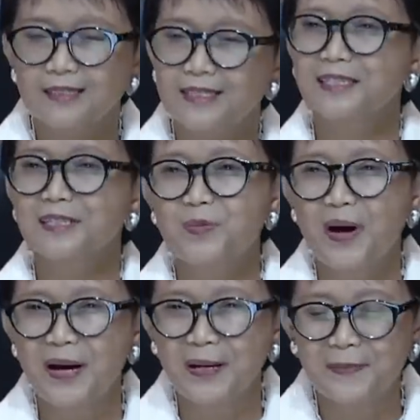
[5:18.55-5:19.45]
This is
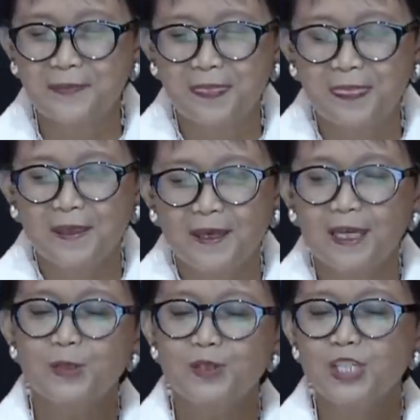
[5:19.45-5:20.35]
why
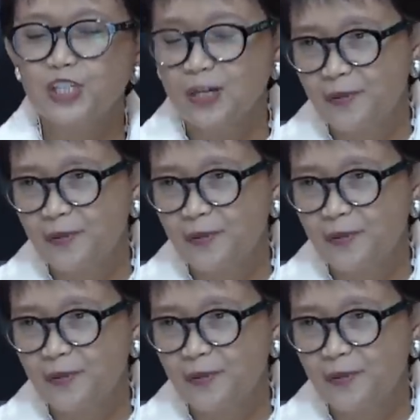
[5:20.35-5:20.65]
Indonesia